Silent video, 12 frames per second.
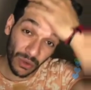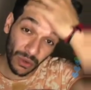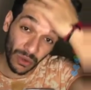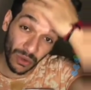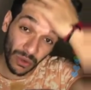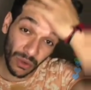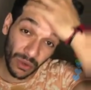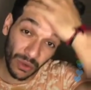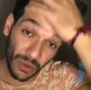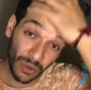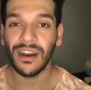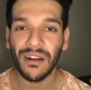got to
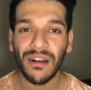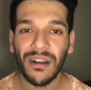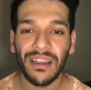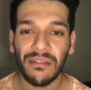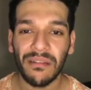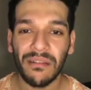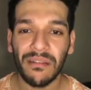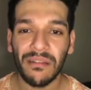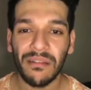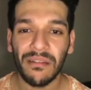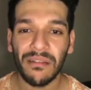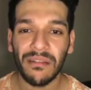
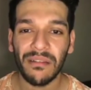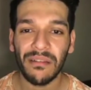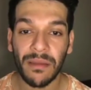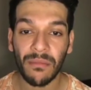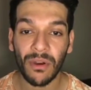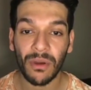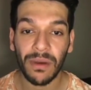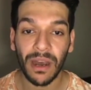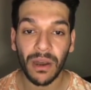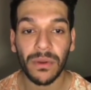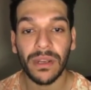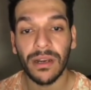convince them
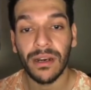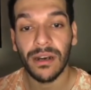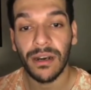about